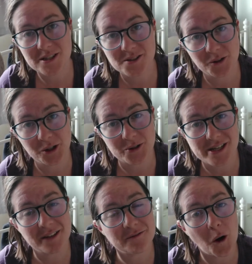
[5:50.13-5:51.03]
not
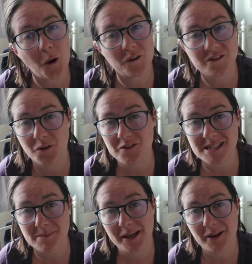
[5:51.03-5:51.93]
hugely involved,
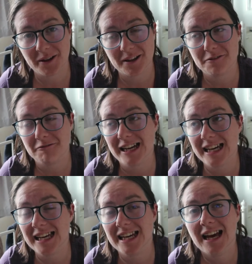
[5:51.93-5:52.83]
obviously being only
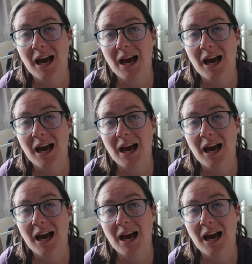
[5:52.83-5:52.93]
three,